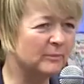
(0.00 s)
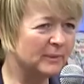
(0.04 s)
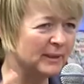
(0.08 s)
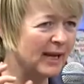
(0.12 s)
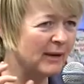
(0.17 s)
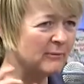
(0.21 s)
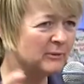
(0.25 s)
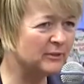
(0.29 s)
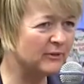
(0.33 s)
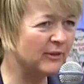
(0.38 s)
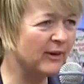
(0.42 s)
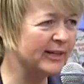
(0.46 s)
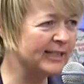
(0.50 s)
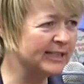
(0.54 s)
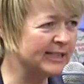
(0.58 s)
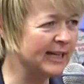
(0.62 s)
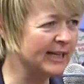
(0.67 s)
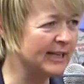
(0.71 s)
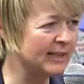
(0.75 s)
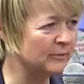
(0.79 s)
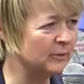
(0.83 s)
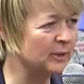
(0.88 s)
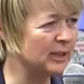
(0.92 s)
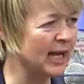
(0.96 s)
but I was very
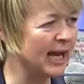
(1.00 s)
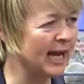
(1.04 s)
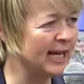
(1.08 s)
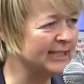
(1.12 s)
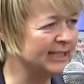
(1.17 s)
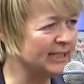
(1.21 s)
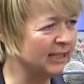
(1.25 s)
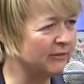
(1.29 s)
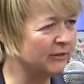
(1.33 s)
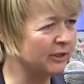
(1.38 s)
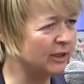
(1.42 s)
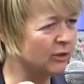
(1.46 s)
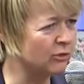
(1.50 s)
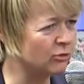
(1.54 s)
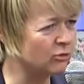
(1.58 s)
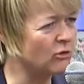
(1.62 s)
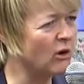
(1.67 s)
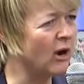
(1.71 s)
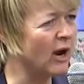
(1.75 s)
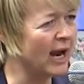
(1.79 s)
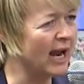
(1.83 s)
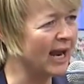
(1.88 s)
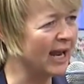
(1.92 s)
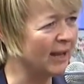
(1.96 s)
taken with that idea of a
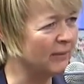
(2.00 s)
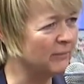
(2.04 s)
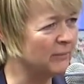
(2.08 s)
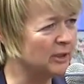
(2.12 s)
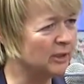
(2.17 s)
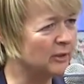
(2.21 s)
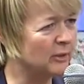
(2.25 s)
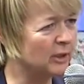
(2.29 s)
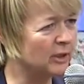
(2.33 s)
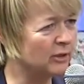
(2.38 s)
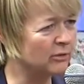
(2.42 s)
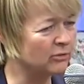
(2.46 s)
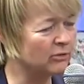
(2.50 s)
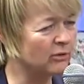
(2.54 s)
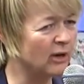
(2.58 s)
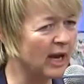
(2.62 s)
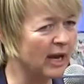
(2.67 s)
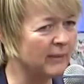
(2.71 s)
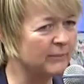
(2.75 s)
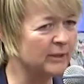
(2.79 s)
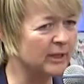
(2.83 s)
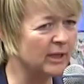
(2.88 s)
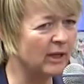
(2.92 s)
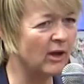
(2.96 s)
crime, you know, a
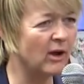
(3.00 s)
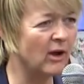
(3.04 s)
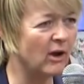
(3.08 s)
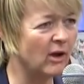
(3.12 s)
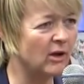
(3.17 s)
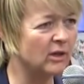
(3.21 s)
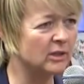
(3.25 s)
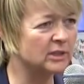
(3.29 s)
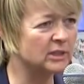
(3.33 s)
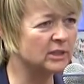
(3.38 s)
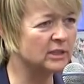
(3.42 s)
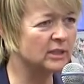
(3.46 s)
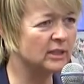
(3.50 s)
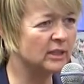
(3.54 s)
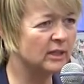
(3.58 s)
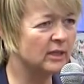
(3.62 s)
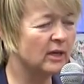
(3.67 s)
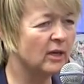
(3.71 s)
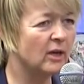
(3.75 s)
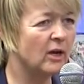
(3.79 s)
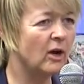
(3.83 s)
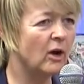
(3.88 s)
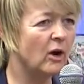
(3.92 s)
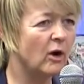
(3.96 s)
crime at the heart
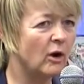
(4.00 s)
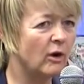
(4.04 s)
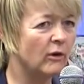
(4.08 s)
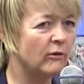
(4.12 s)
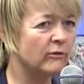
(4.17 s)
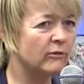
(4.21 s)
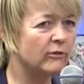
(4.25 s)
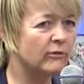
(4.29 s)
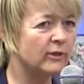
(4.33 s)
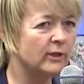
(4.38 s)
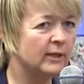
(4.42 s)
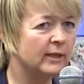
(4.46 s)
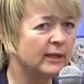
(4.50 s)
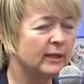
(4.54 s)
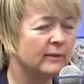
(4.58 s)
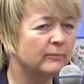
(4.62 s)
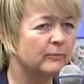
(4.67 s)
of